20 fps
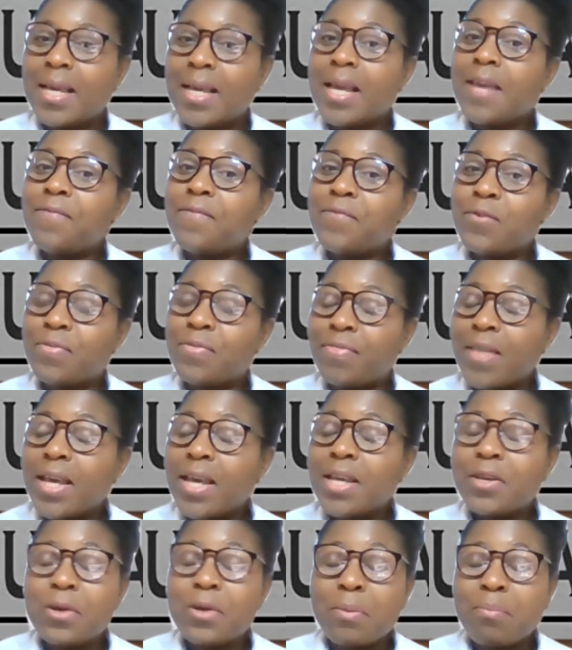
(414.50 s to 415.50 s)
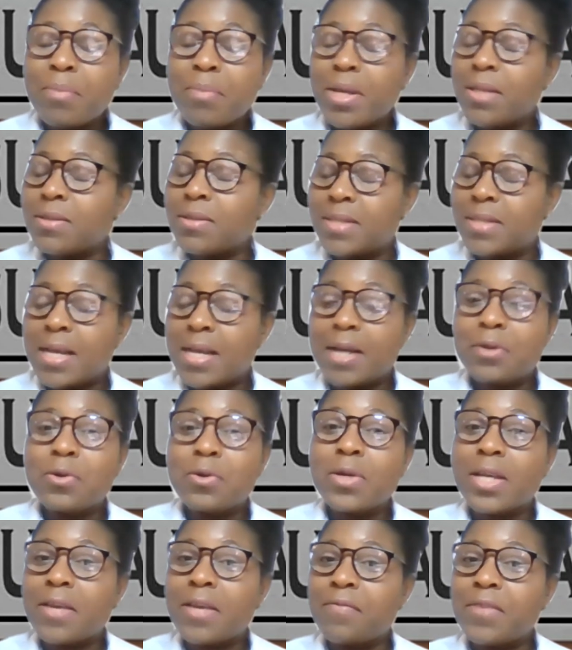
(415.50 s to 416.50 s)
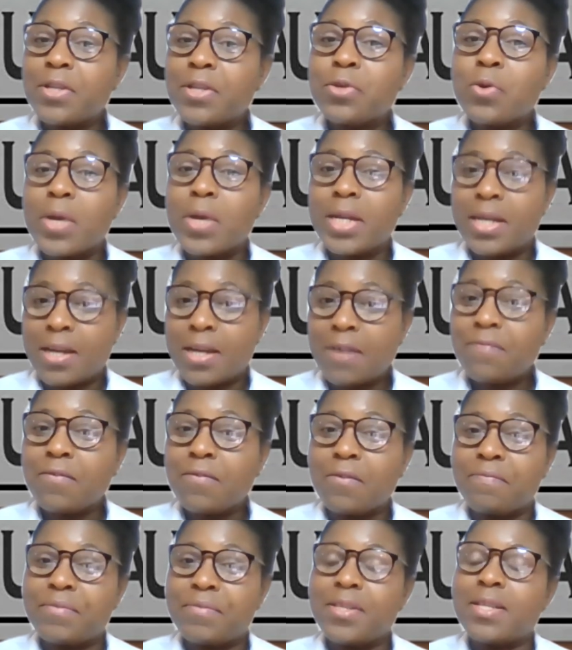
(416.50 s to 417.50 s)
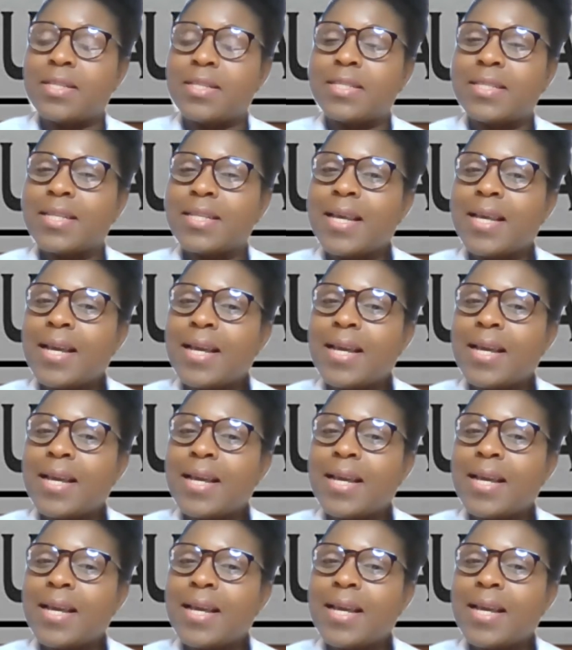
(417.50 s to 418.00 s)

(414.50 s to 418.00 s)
If you think your meals are not giving you enough of these,